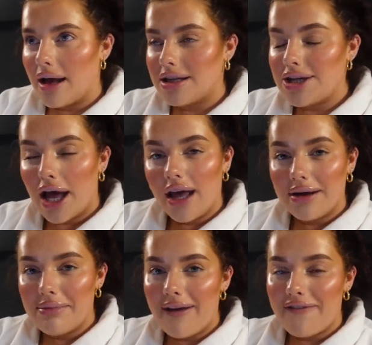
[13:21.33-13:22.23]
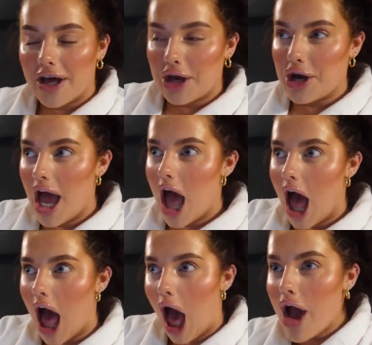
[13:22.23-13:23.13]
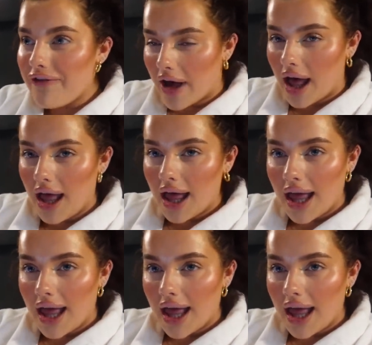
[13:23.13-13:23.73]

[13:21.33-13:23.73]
turn my phone over